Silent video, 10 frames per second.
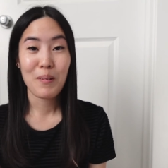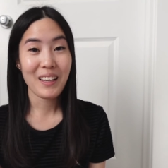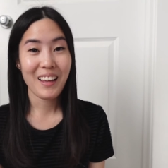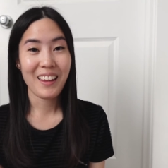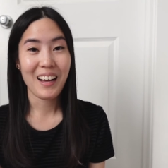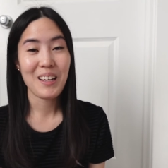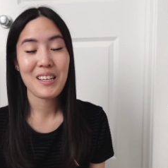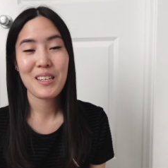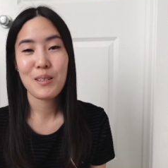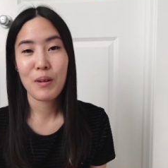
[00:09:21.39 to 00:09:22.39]
But yeah, that
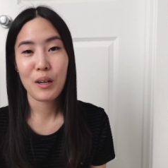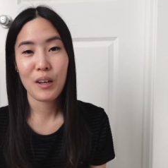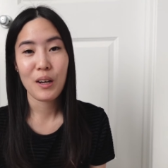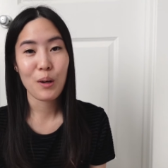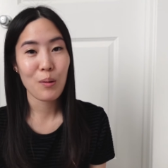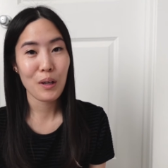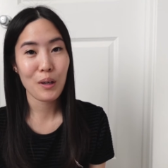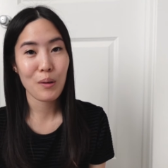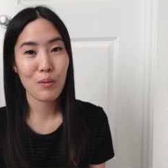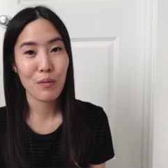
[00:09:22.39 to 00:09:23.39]
is my
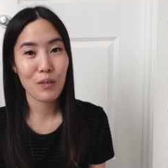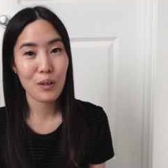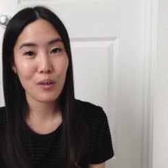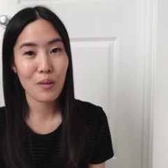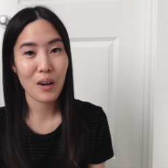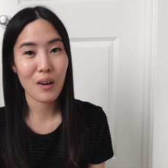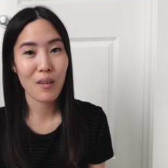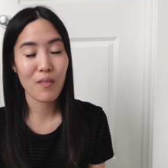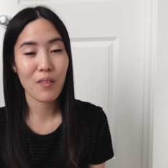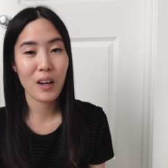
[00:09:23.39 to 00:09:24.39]
quick review
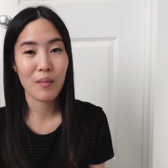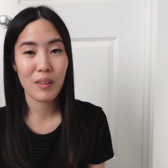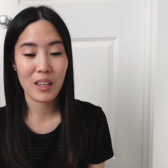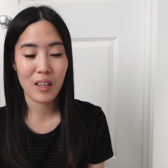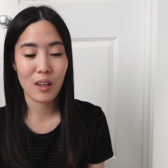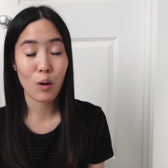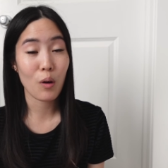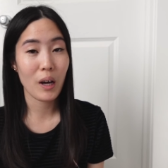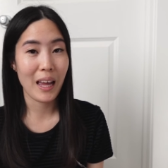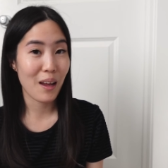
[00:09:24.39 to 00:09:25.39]
of the
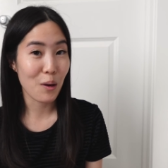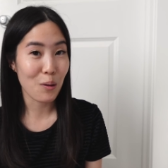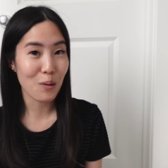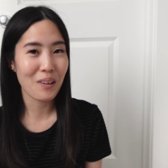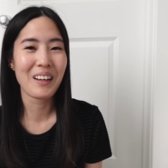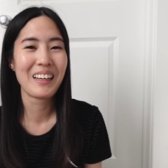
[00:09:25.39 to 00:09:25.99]
Éole